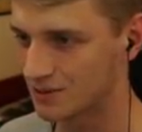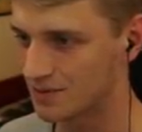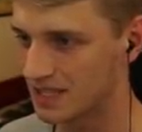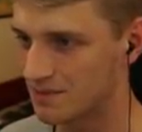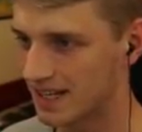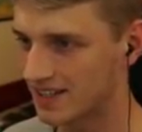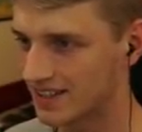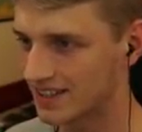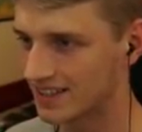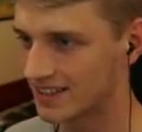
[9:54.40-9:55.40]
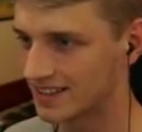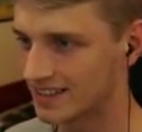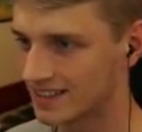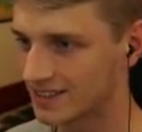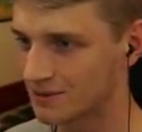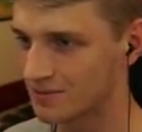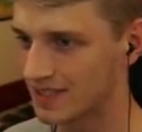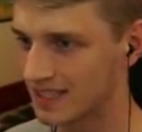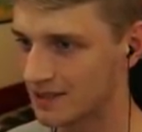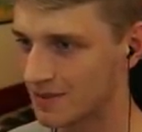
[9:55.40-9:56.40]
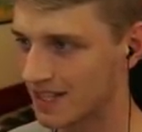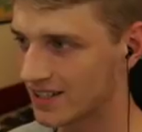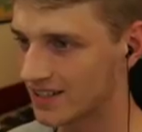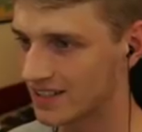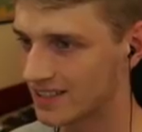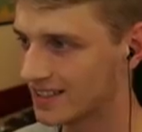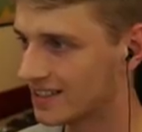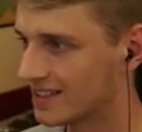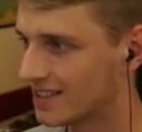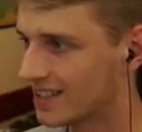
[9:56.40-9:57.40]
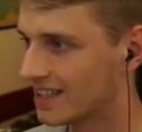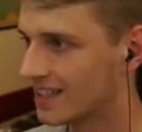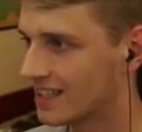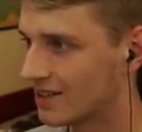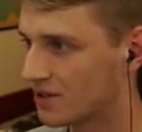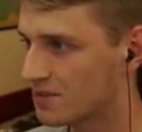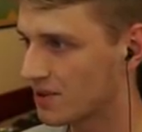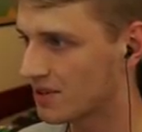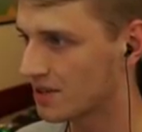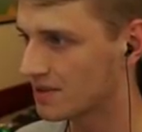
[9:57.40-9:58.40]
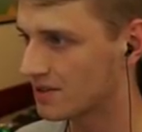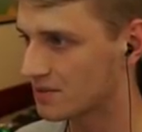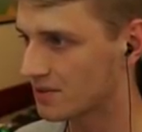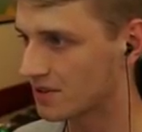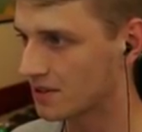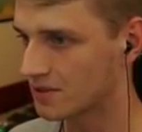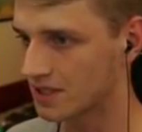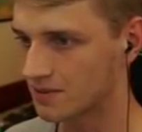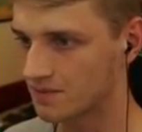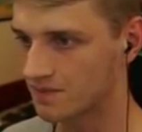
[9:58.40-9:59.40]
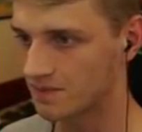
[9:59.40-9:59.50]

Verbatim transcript: could be better, could be better. Everyone's blowing up, everyone's blowing up, okay.